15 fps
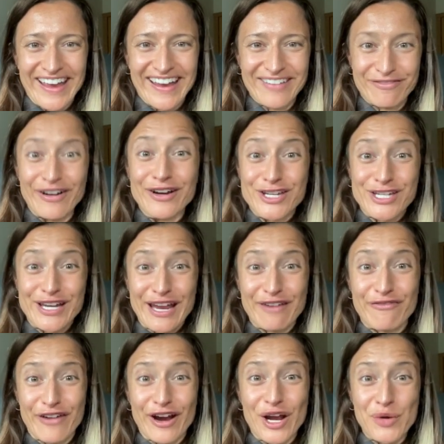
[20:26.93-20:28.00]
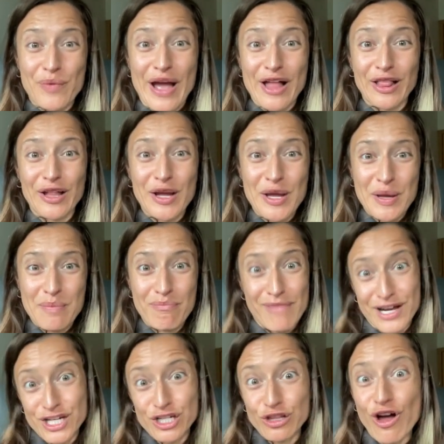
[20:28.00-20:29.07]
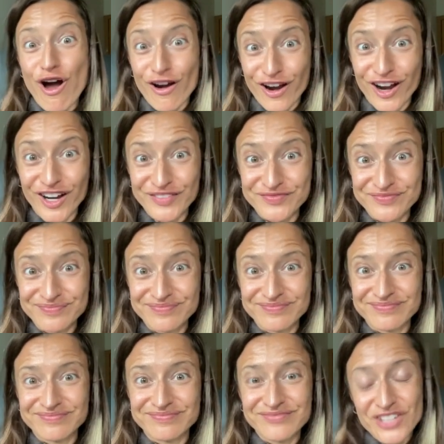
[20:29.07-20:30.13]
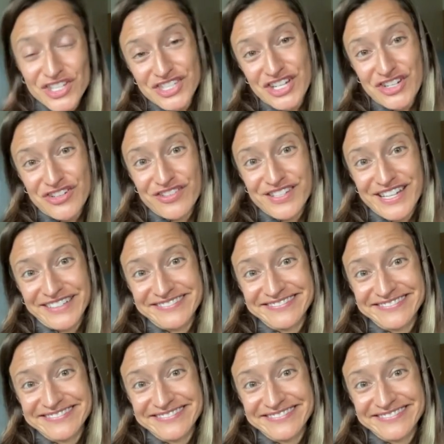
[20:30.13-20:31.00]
functioning very well much longer. Just interesting.